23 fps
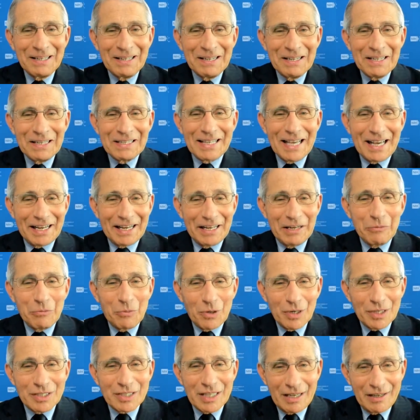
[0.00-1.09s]
that it
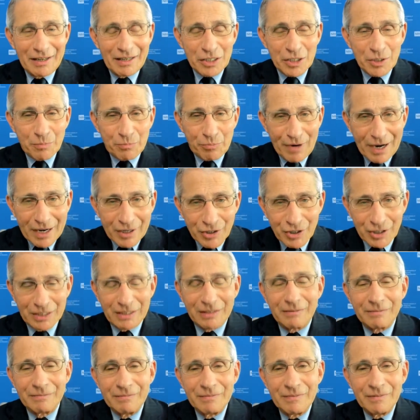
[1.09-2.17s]
was an
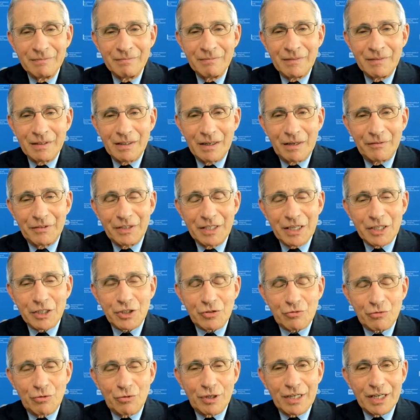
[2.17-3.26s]
expression of the
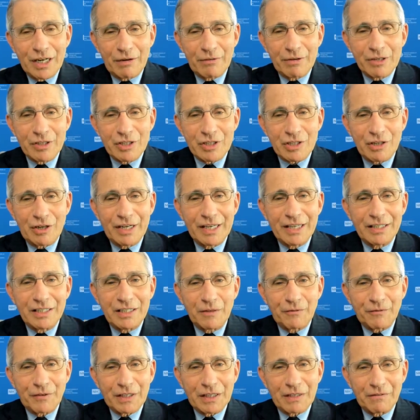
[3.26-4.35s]
extraordinary
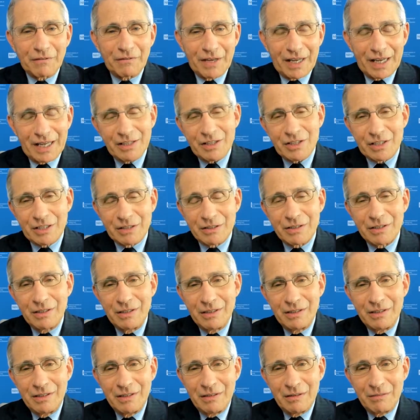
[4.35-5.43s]
scientific
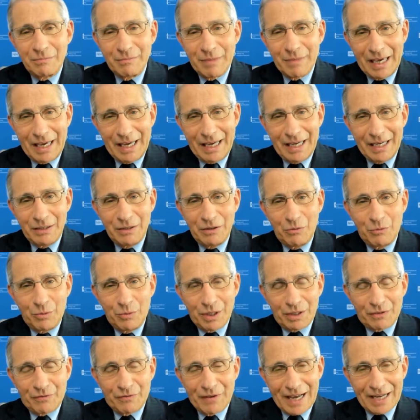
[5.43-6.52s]
advances made
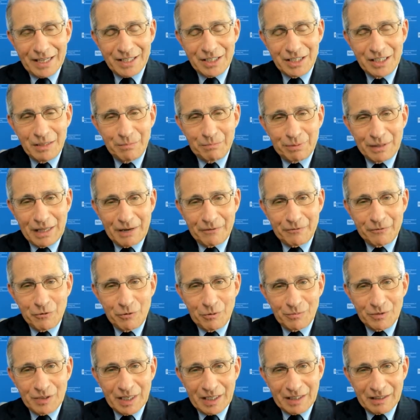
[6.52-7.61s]
with vaccine
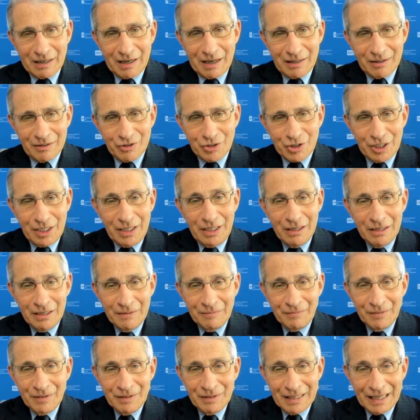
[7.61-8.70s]
platform technology
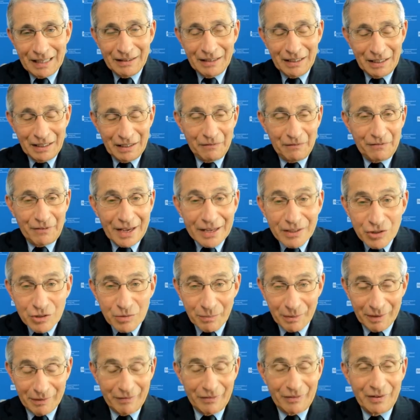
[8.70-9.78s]
and the
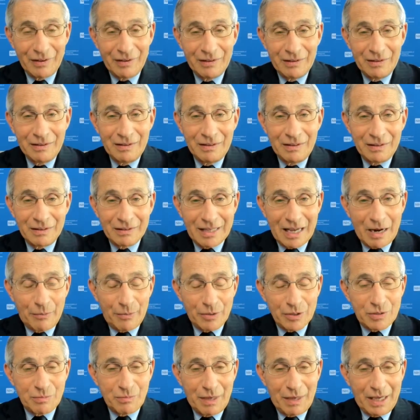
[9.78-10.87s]
investment
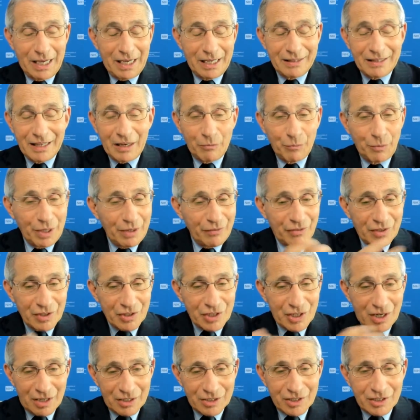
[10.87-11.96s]
that was made that we've
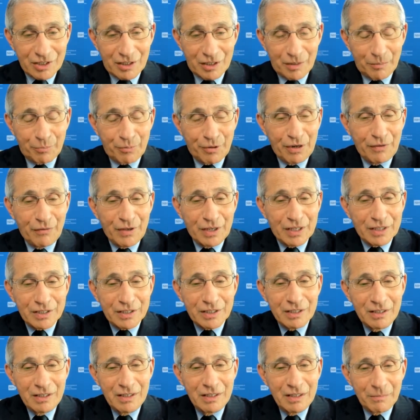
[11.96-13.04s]
discussed on a
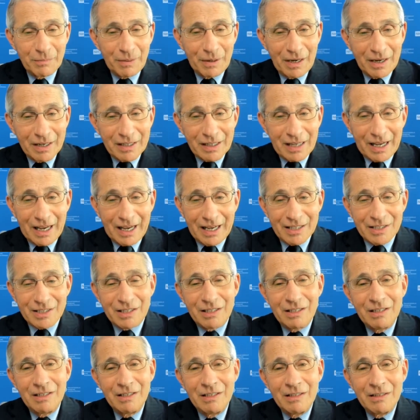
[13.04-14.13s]
previous
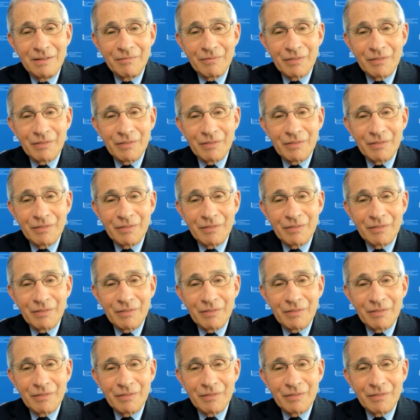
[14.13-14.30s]
podcast